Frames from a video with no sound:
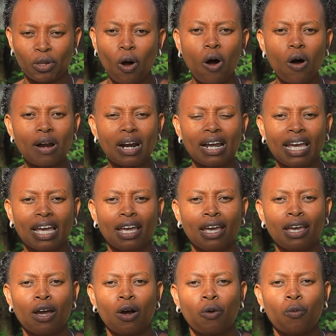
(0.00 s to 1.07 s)
Or
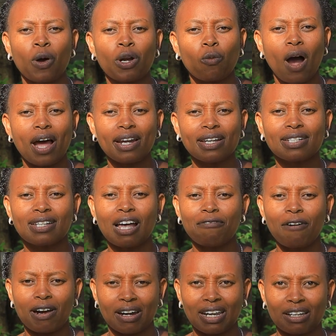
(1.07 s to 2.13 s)
when one is
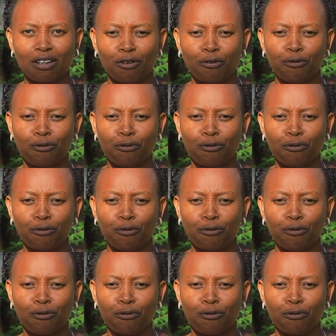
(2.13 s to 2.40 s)
suffering